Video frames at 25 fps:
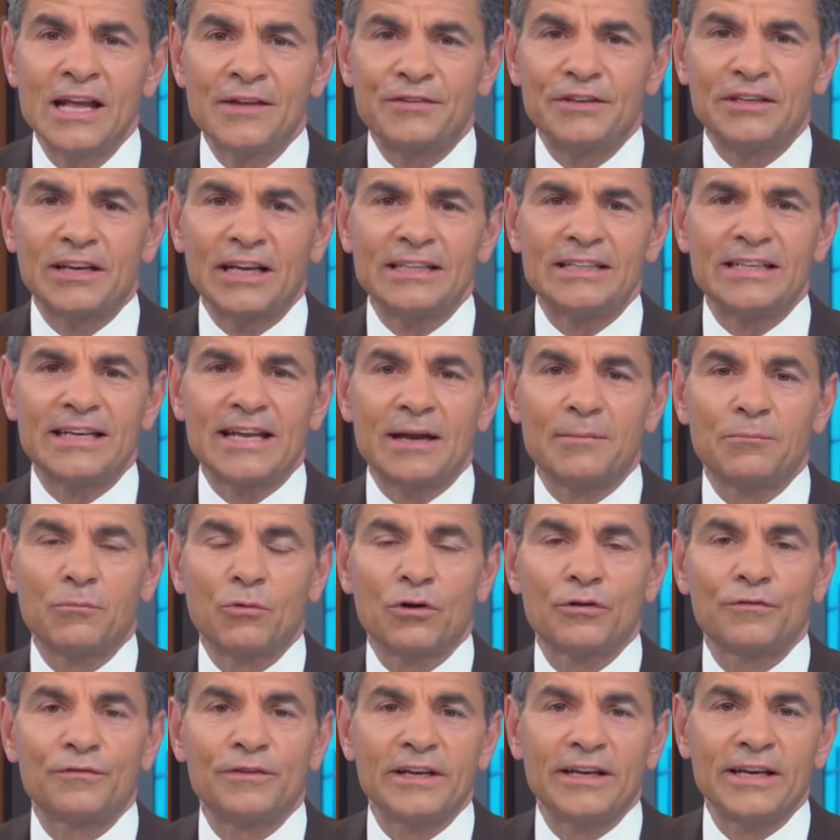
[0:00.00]
If you'd like to get
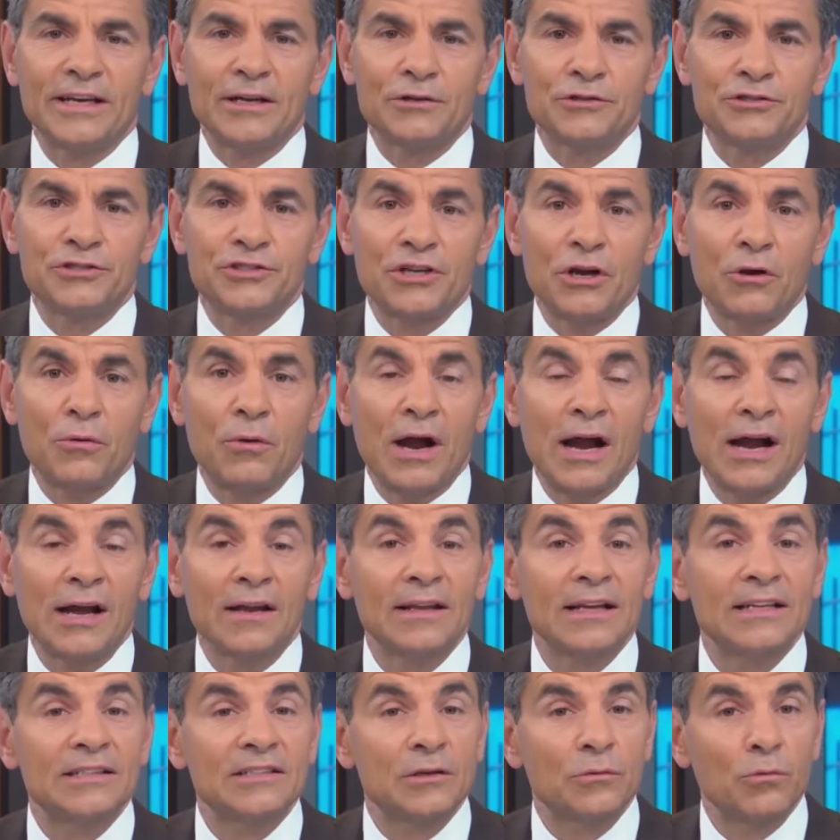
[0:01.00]
more videos, show
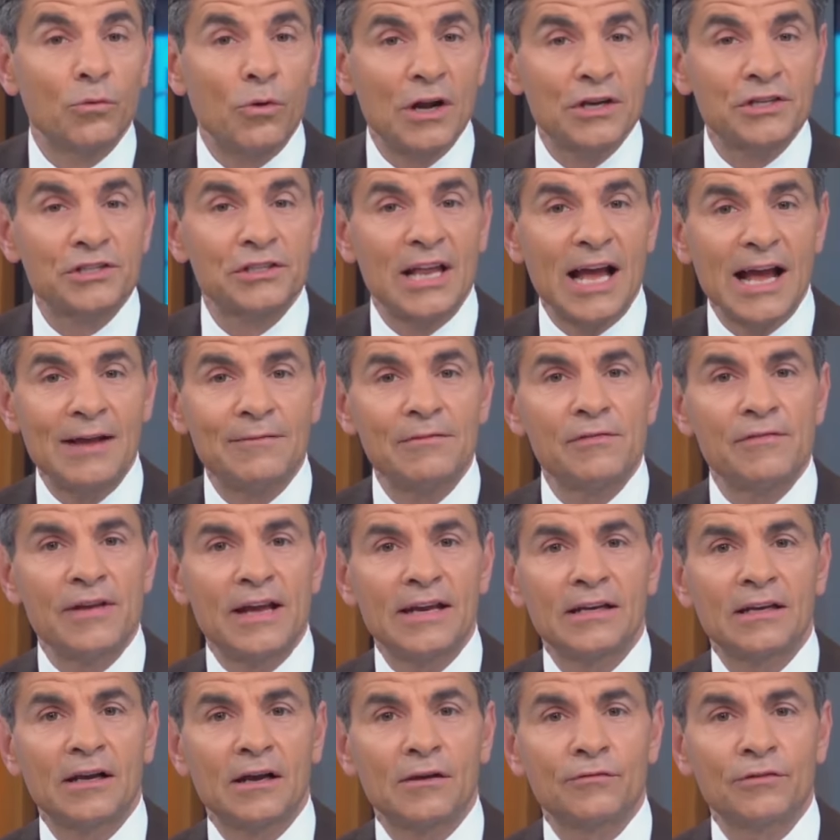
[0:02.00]
highlights, and watch live
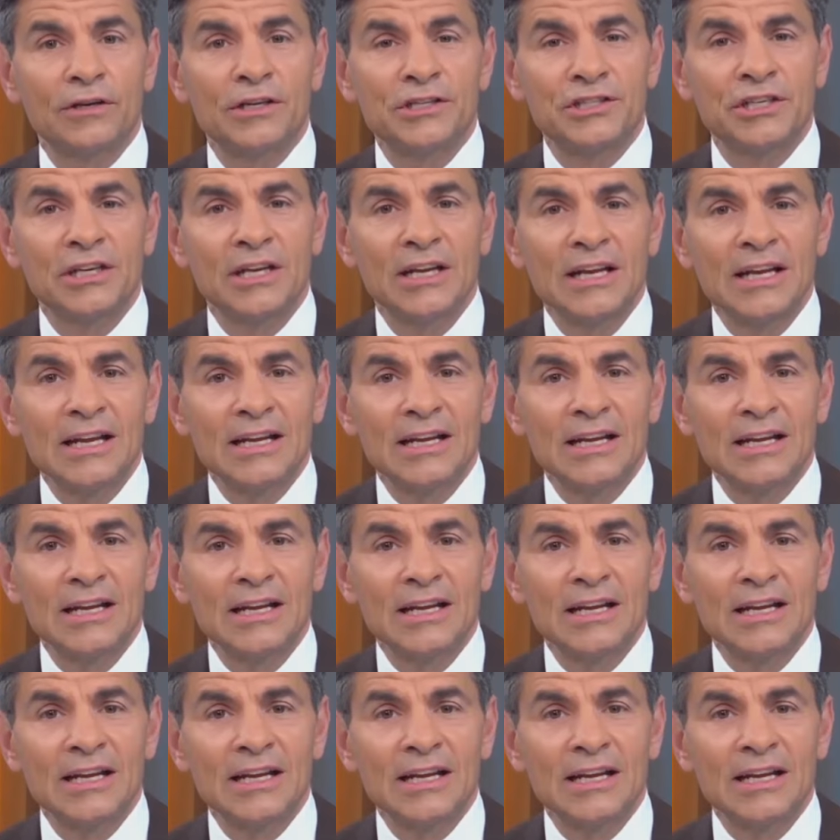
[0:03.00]
event coverage,